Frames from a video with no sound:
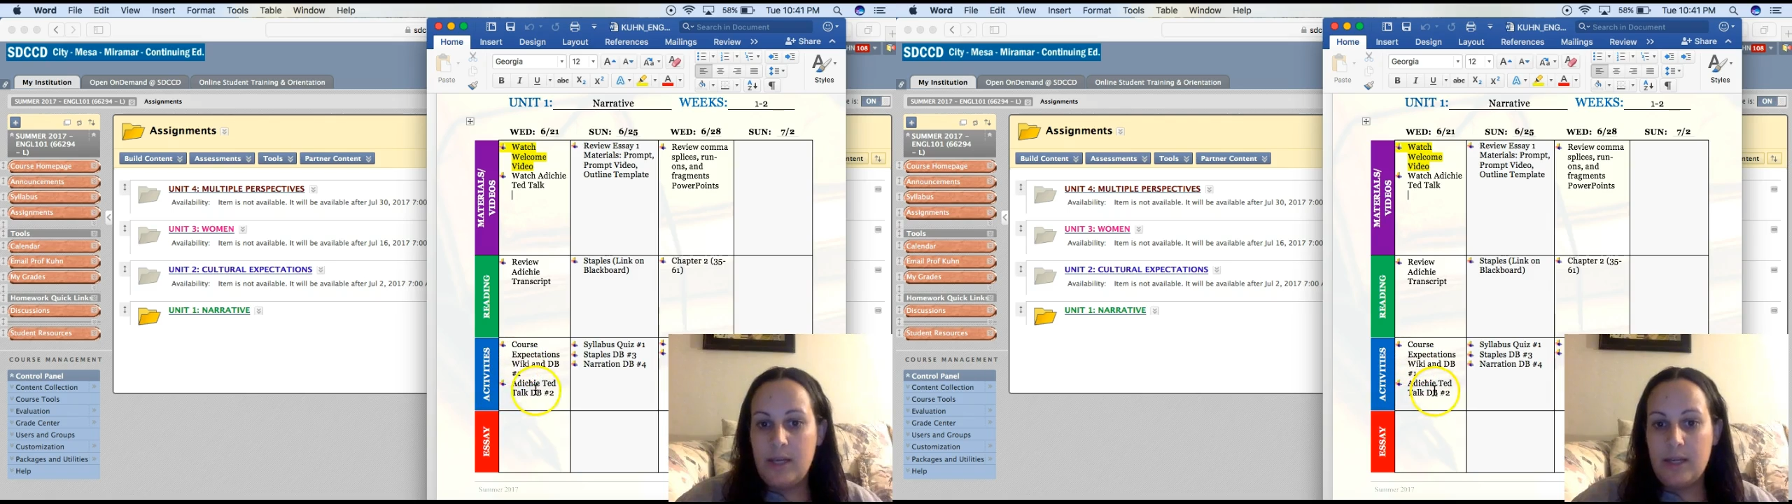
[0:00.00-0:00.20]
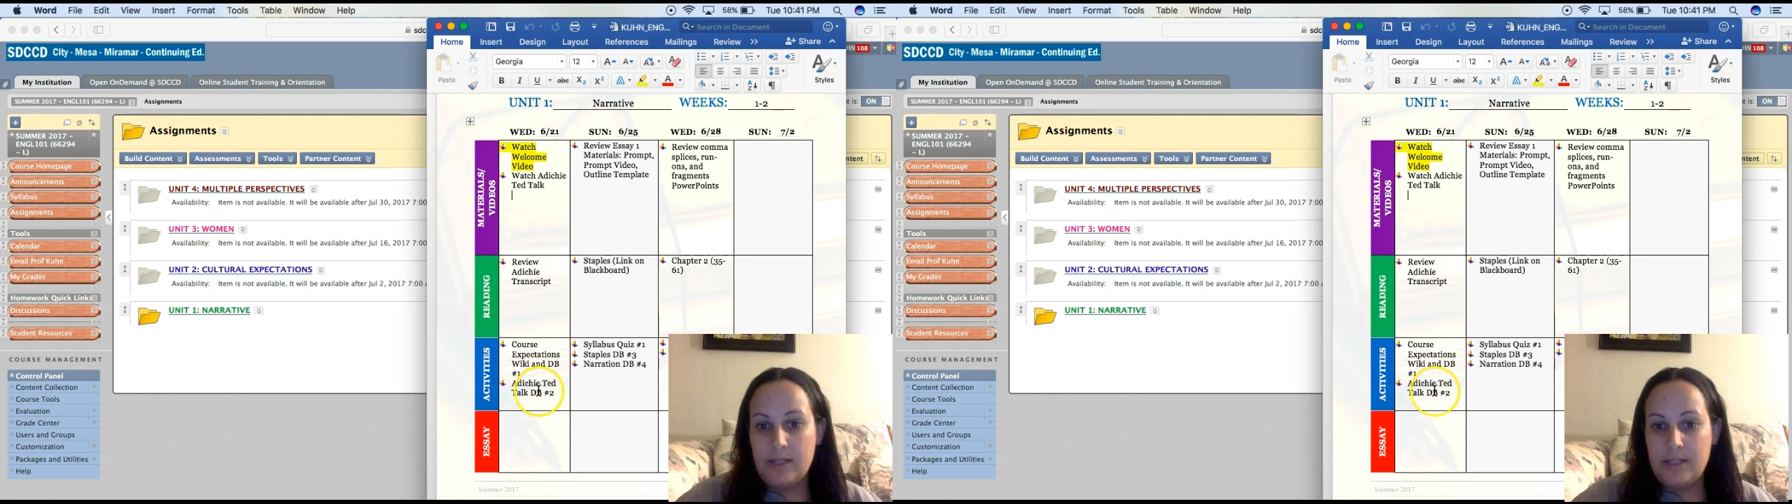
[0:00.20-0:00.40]

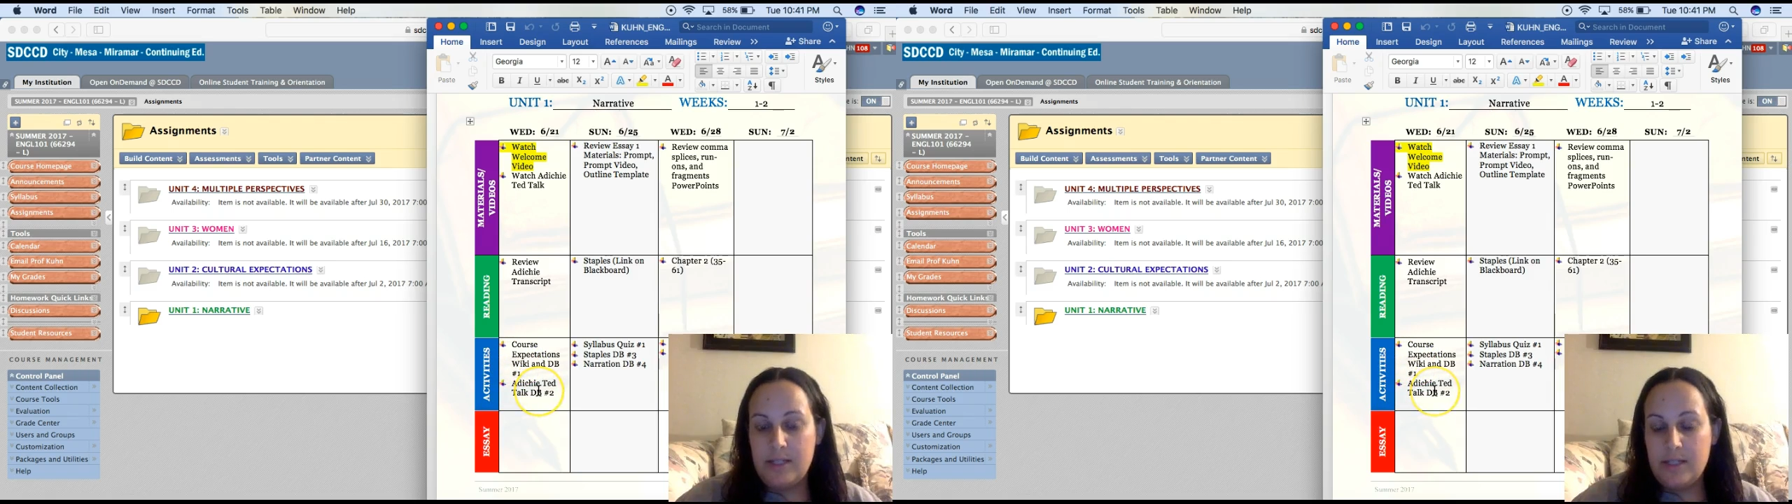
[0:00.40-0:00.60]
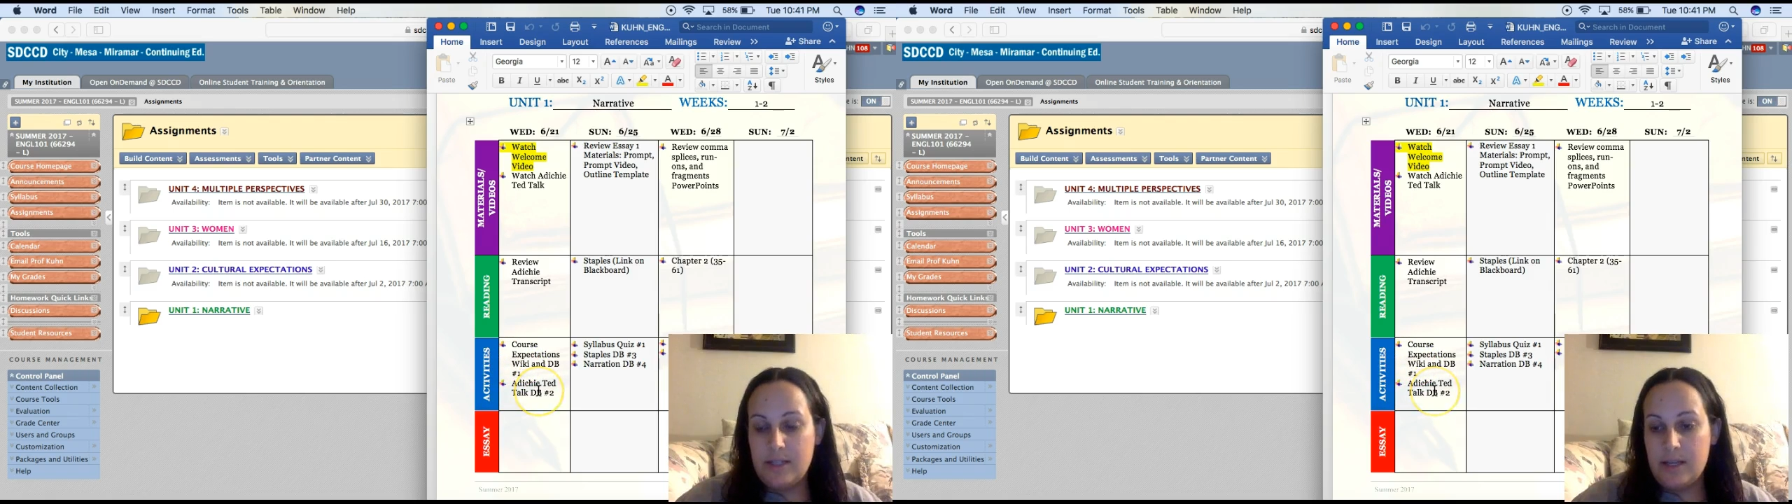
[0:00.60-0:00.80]
and an
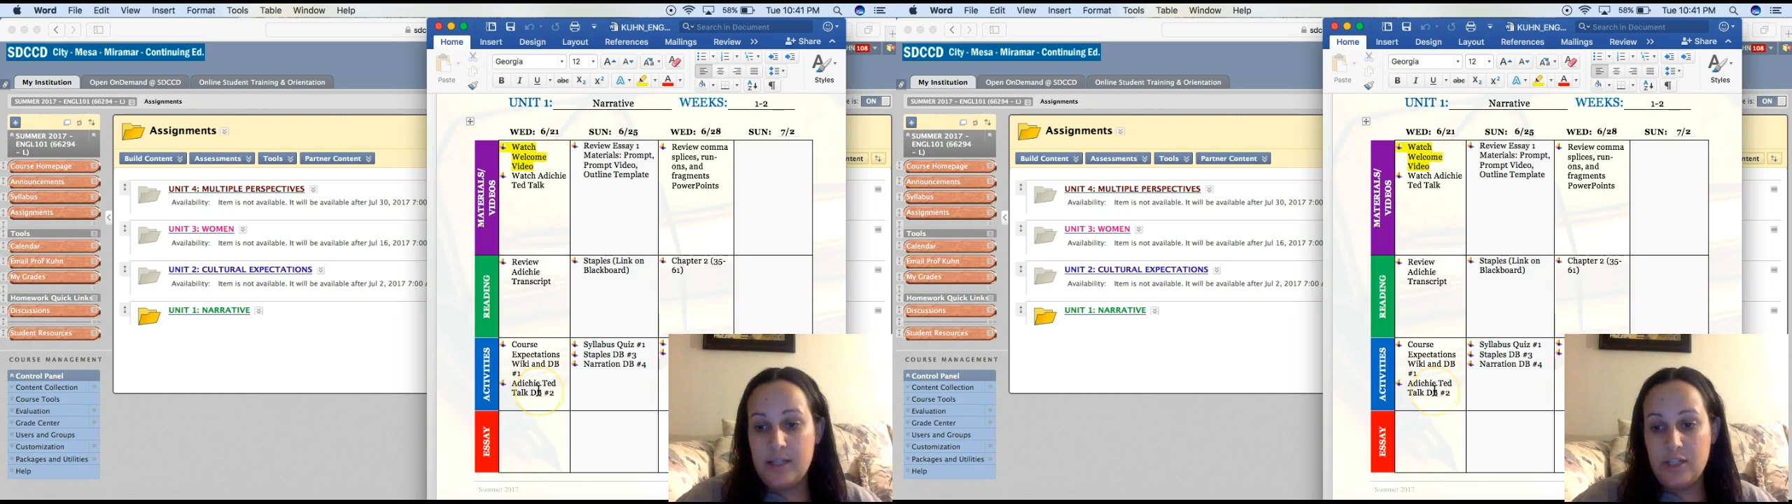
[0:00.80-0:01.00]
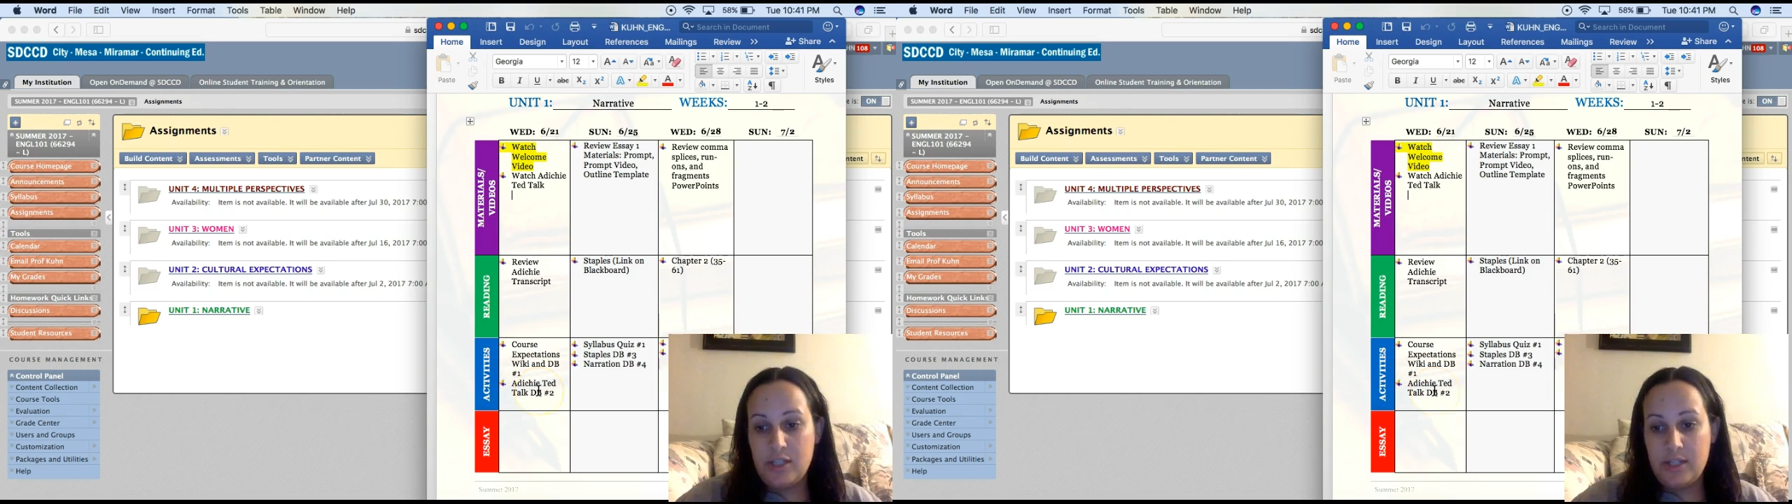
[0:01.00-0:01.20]

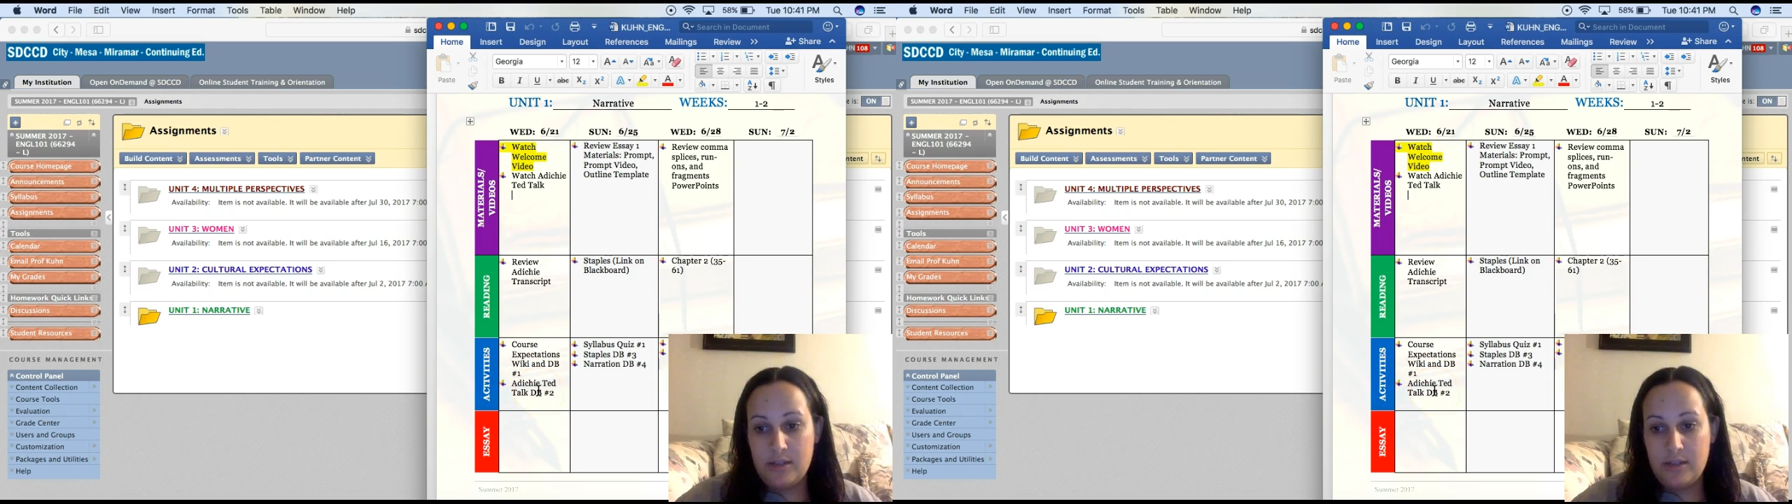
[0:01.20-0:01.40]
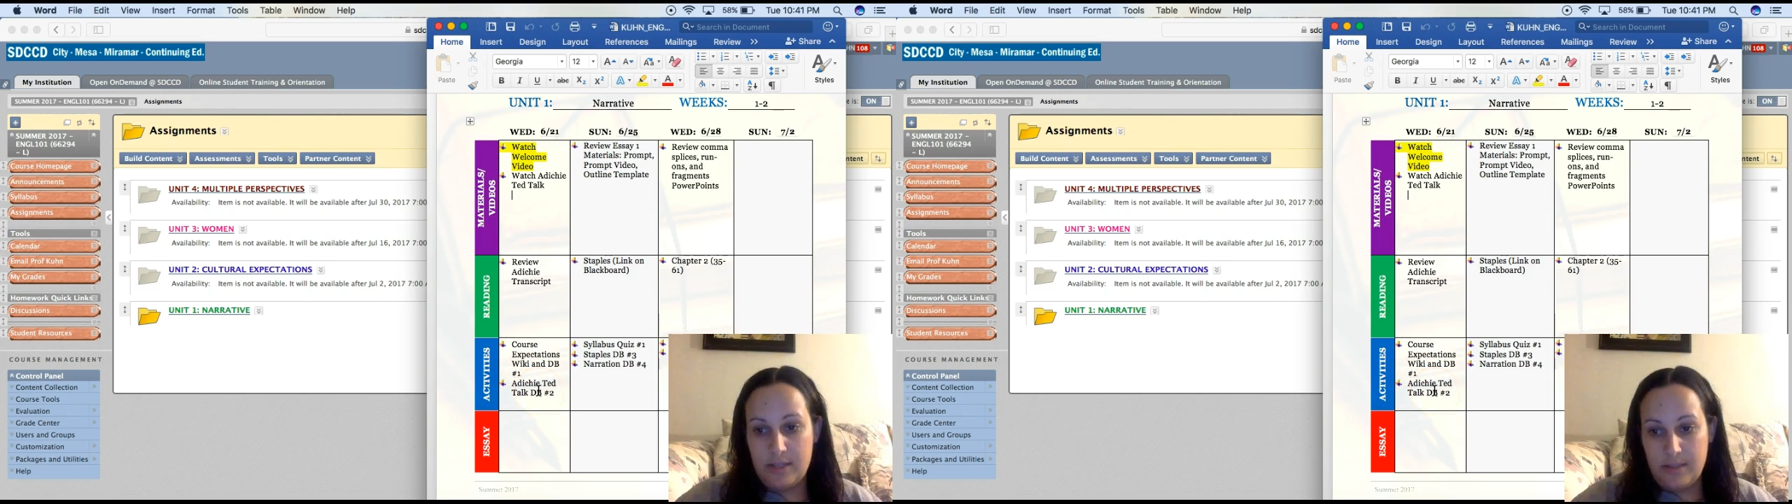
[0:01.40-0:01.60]
Adichie
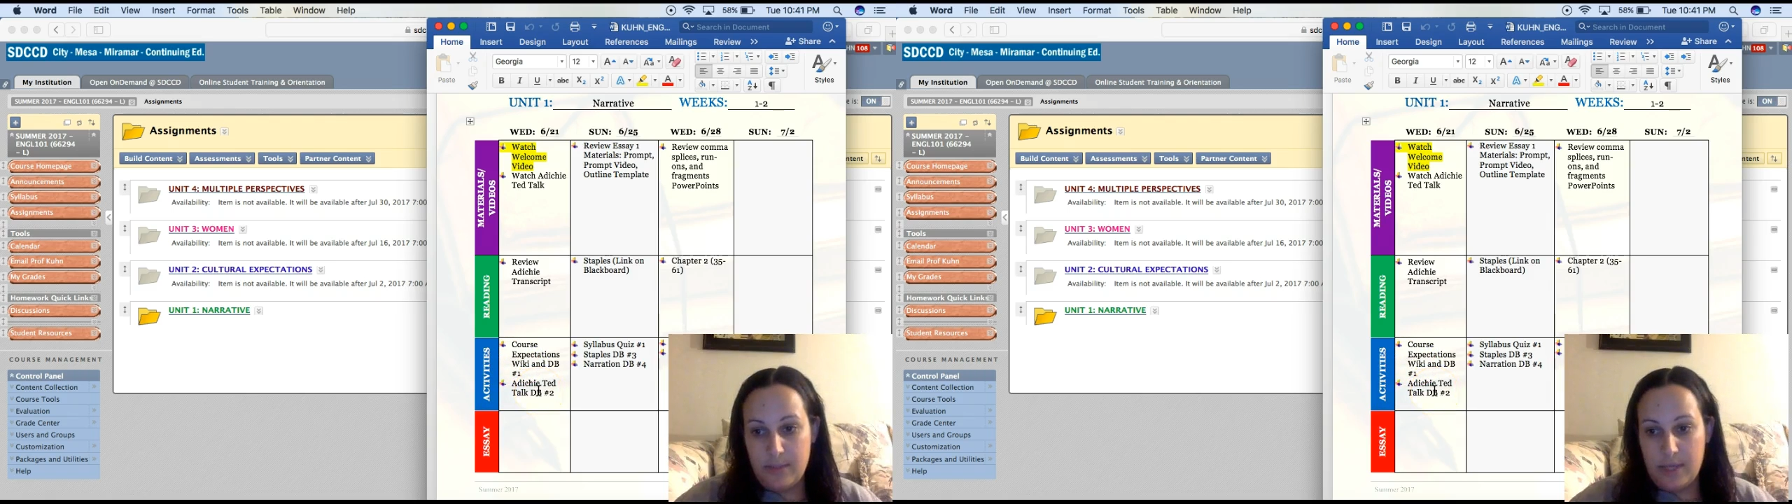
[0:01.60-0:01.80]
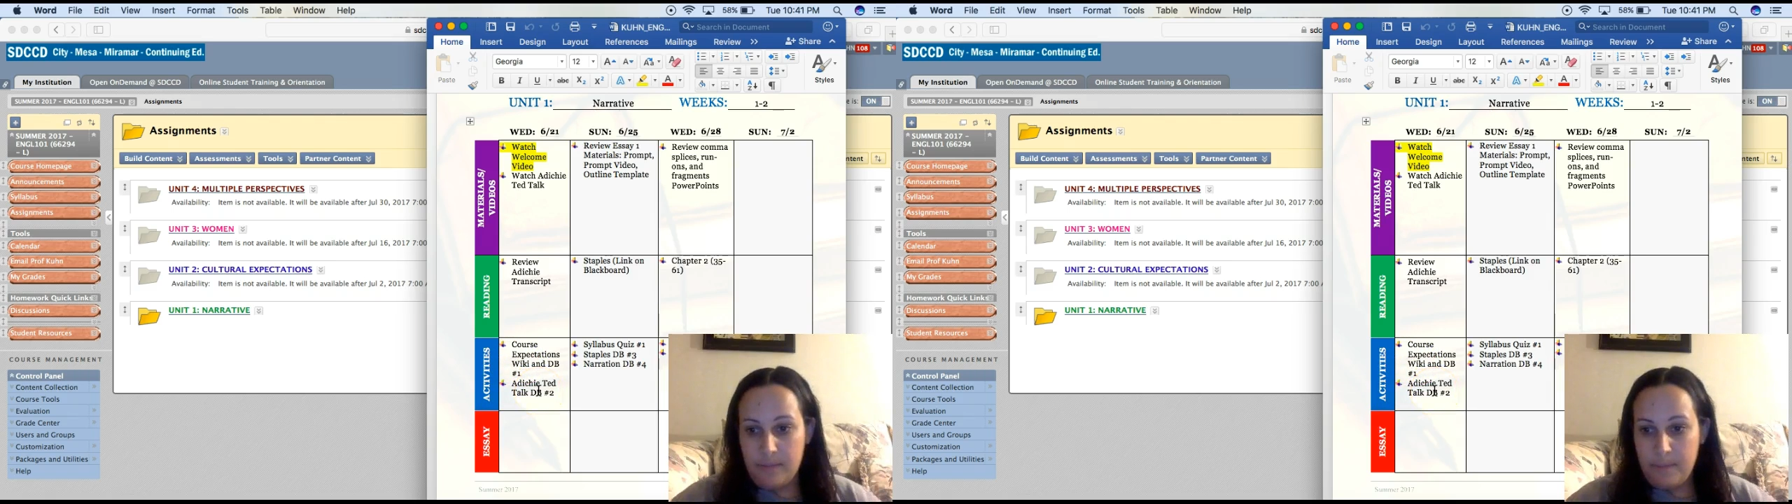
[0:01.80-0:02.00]

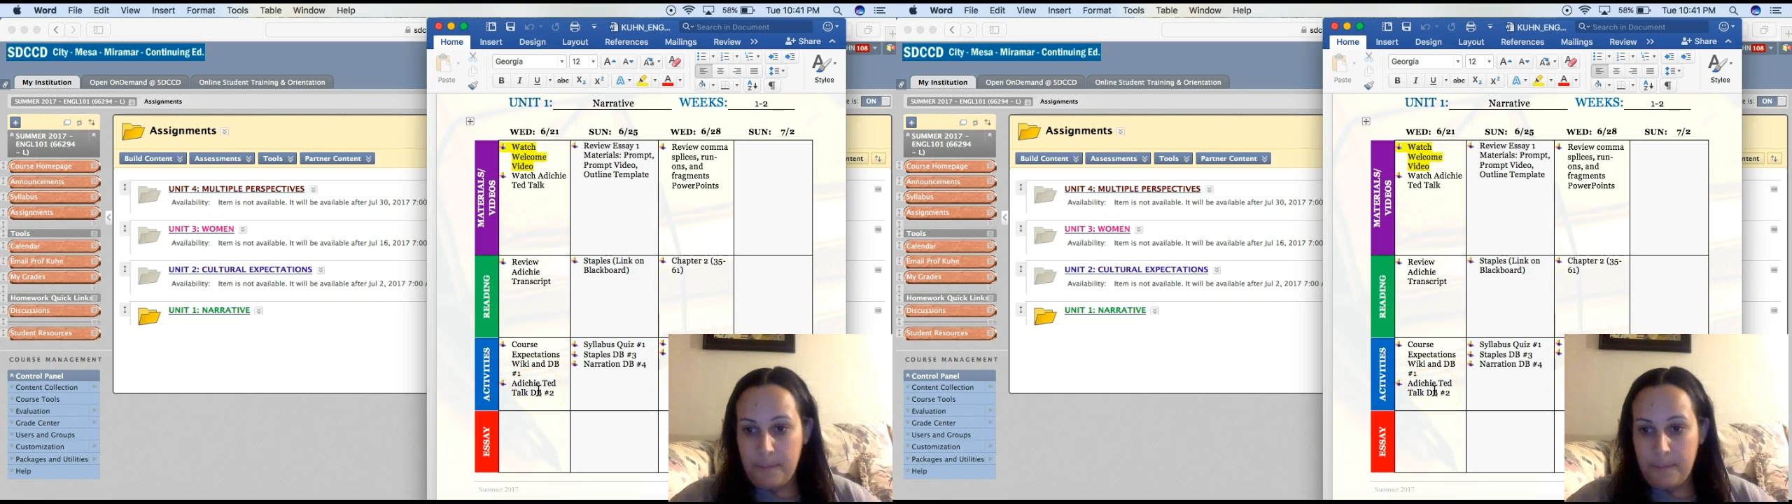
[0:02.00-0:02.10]
DB.